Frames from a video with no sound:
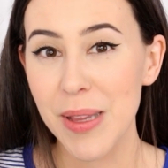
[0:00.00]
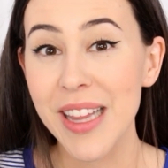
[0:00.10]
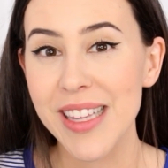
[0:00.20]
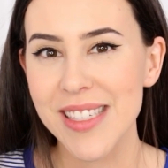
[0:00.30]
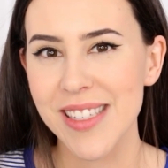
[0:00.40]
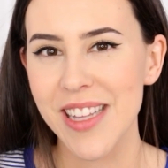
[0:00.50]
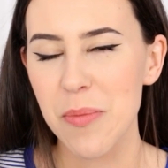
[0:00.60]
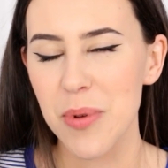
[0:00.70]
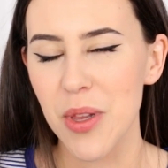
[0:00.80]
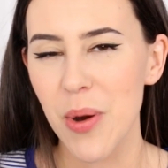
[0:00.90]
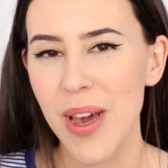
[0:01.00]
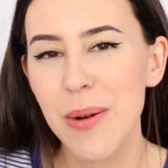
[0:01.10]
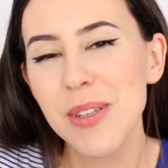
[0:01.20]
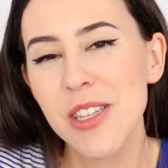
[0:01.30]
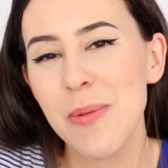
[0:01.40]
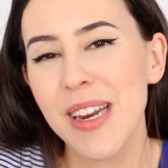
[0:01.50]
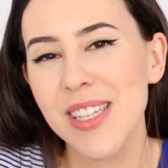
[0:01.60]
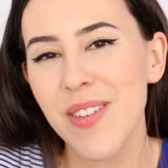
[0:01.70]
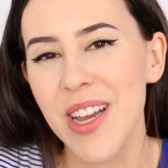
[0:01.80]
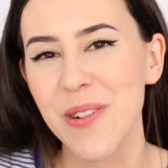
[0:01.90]
playlist down below. And I will see you in my
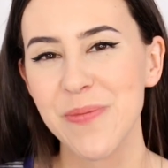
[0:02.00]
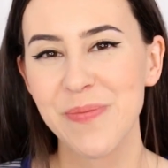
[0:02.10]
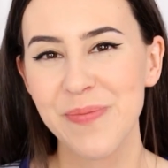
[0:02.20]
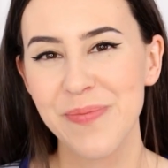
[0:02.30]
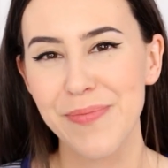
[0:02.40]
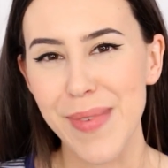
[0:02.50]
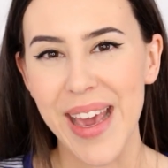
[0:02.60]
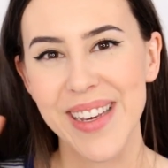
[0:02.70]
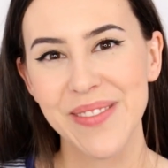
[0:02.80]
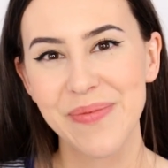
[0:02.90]
next video. Bye.